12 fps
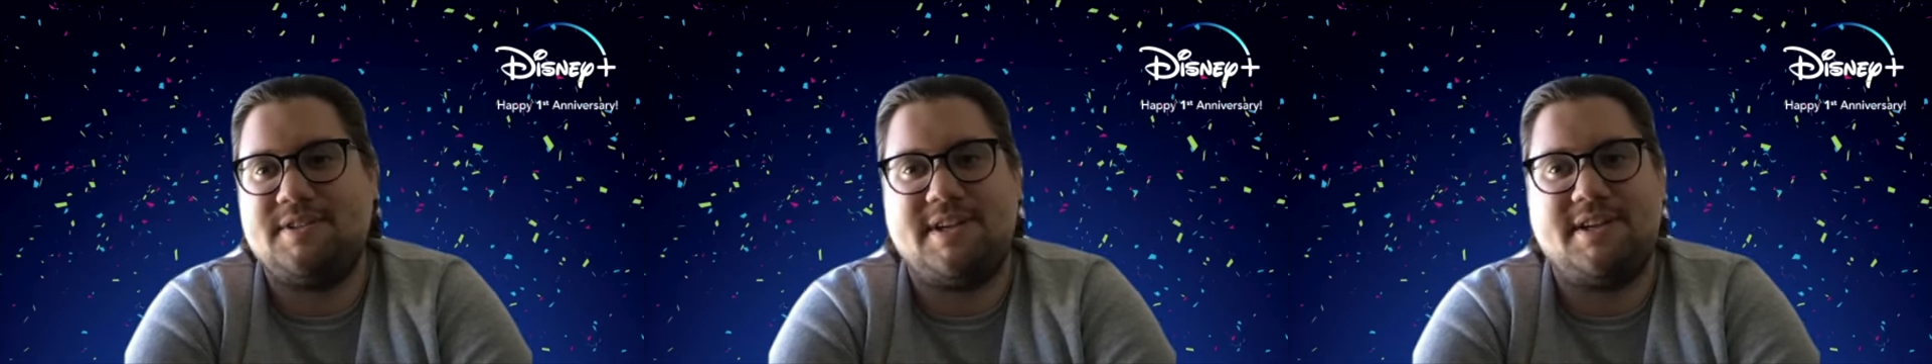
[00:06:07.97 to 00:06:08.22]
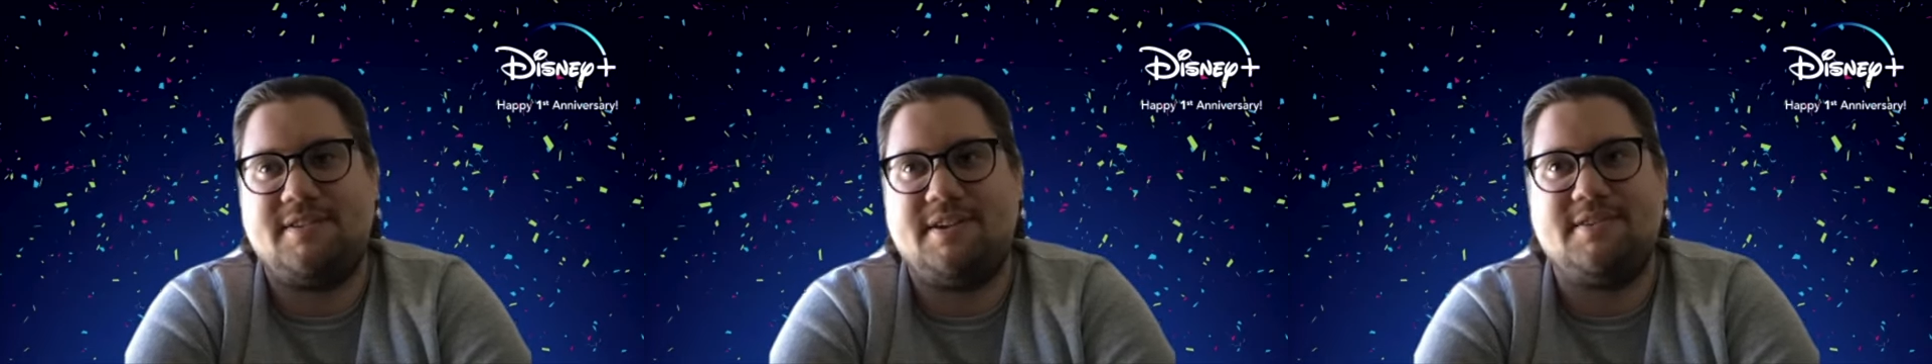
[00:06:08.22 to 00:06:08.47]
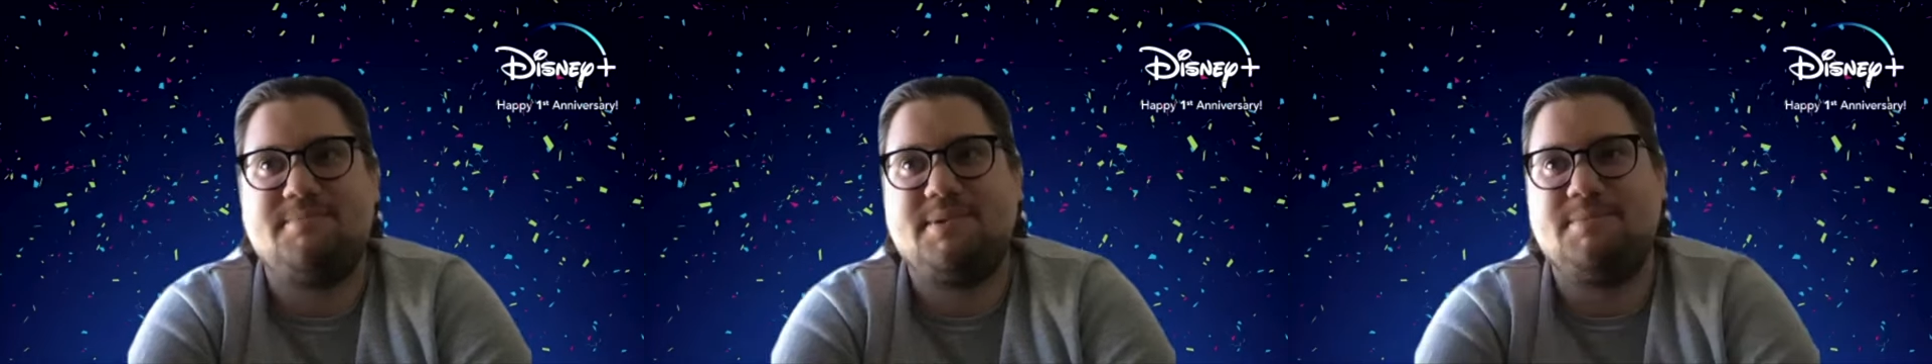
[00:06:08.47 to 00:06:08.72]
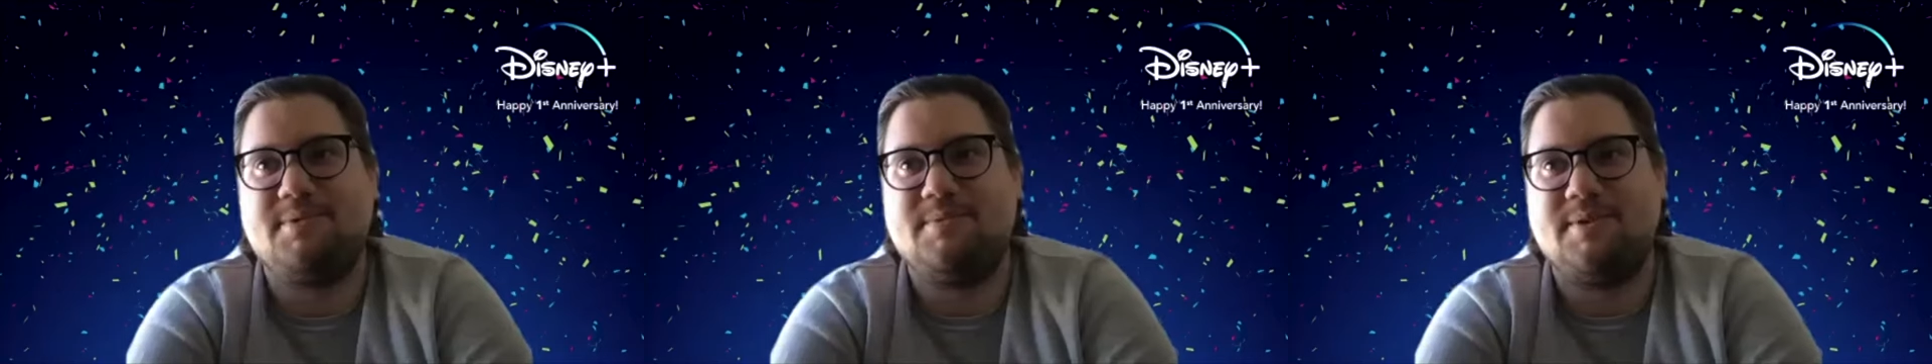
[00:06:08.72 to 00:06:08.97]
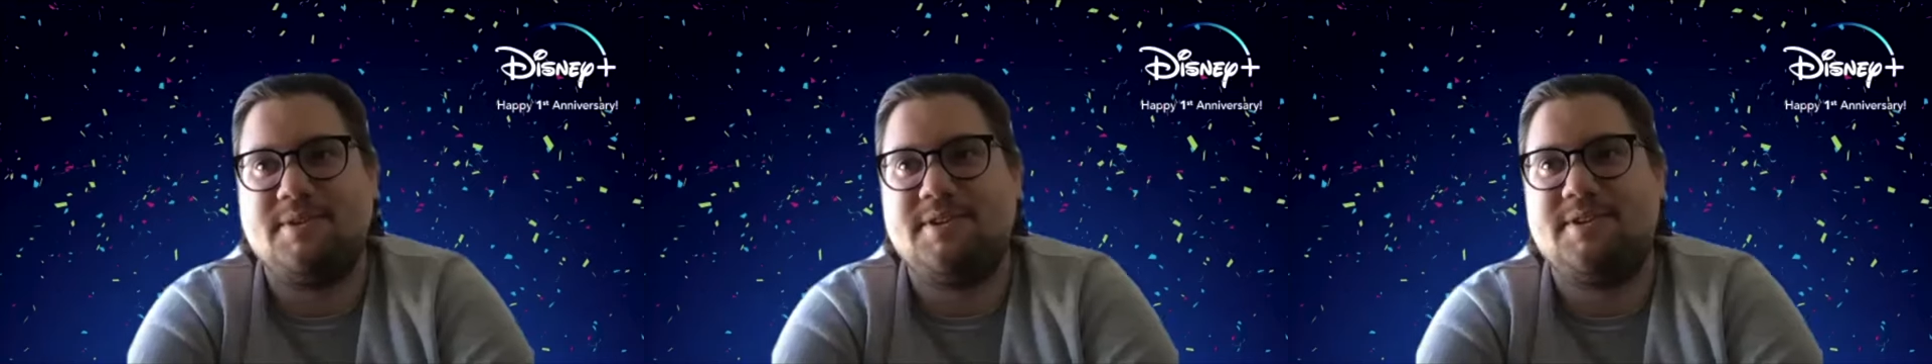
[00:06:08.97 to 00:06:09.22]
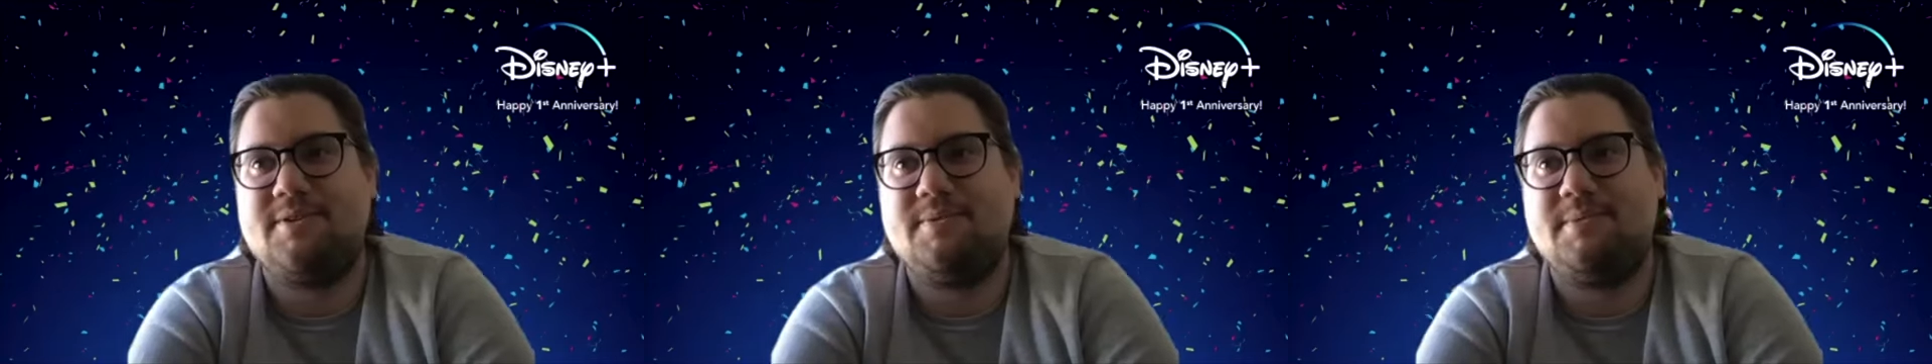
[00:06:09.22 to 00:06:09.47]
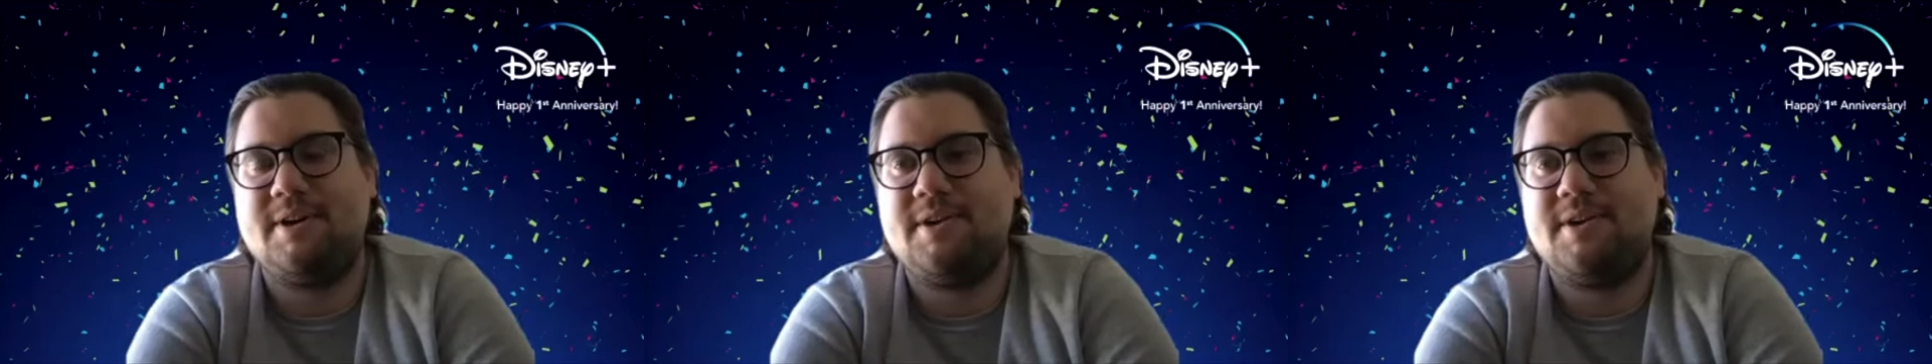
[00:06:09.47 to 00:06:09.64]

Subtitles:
not a lot of people really know about